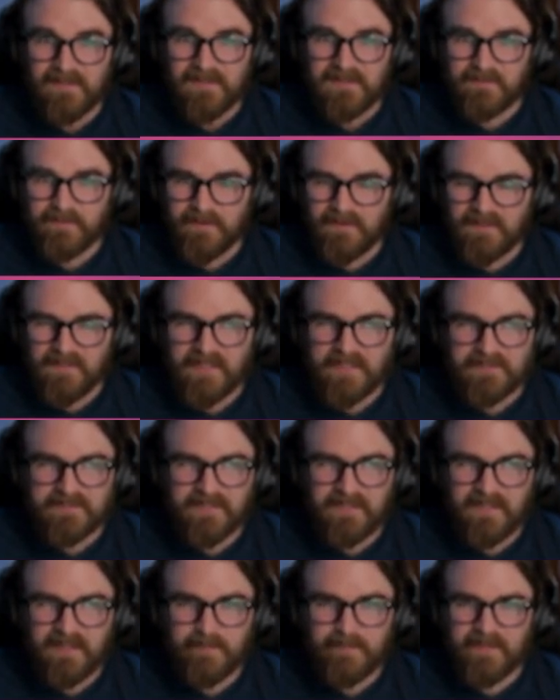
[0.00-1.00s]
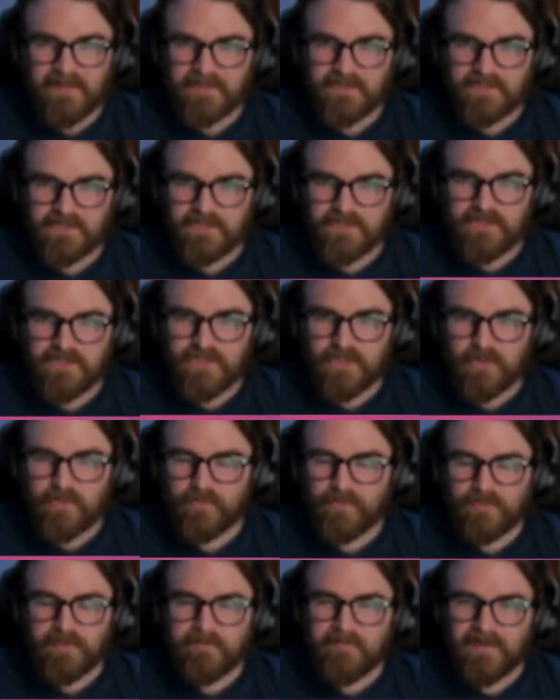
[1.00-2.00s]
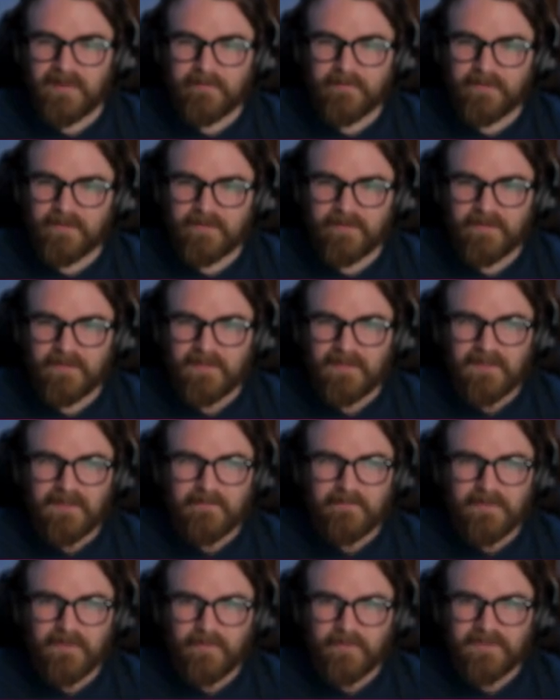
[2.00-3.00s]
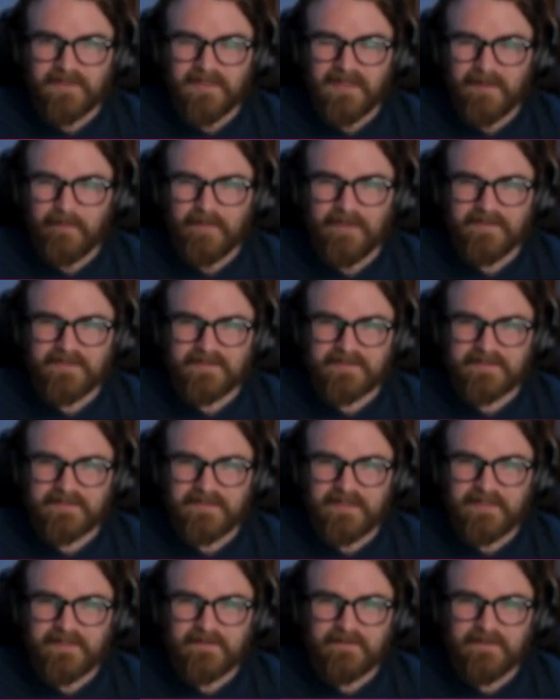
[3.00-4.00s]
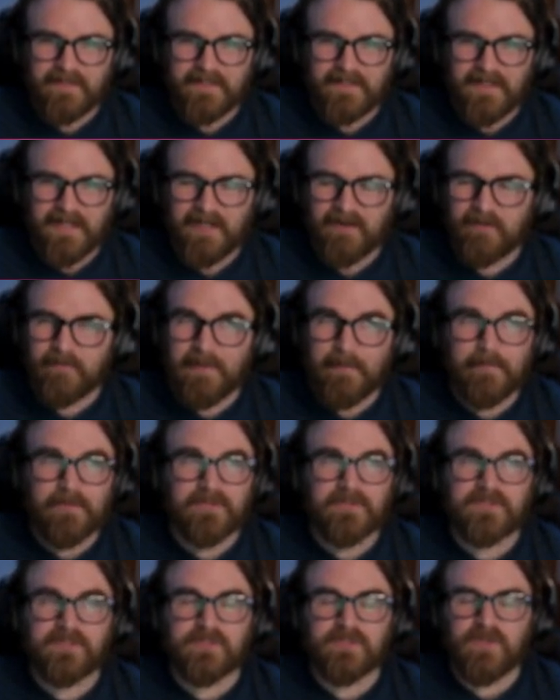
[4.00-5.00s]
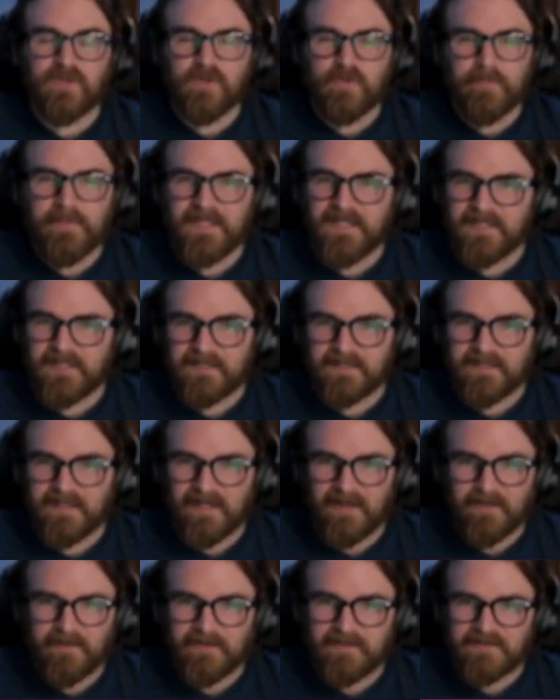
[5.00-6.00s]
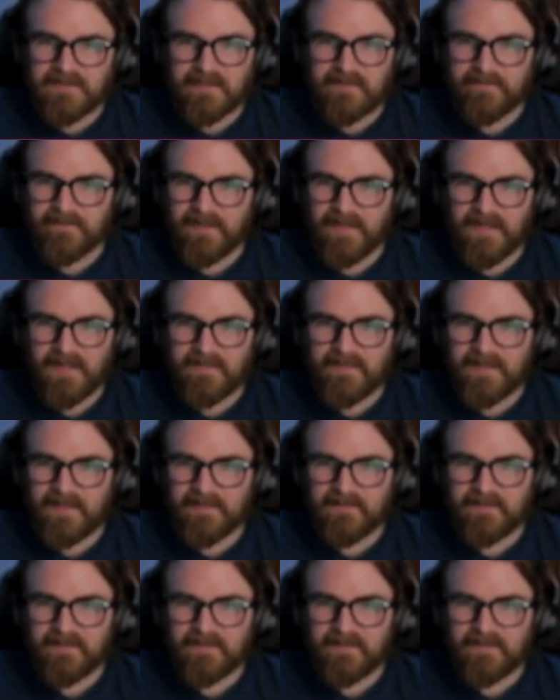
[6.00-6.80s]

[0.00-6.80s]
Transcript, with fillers: it's been a lot of time that I just don't remember. But with a game like The Cycle, like, I remember so many encounters that I've had that,